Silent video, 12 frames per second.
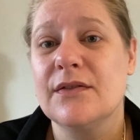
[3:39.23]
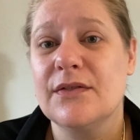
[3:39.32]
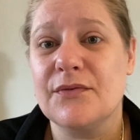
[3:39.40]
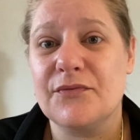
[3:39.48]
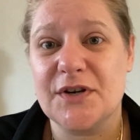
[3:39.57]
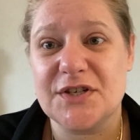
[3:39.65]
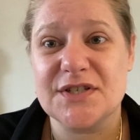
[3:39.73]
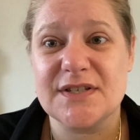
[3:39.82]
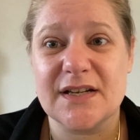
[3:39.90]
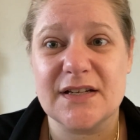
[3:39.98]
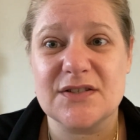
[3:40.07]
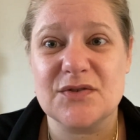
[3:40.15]
the fridge
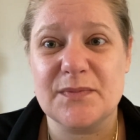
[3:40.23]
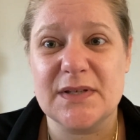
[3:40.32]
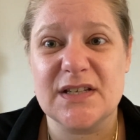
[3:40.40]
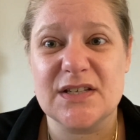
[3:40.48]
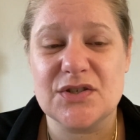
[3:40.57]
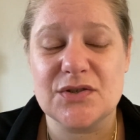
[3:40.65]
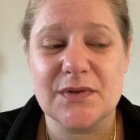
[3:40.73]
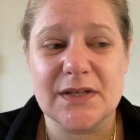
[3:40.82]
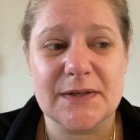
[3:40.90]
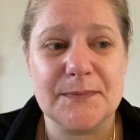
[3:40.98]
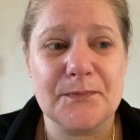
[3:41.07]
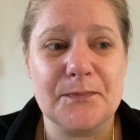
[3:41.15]
started to be an issue
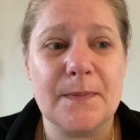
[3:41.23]
again.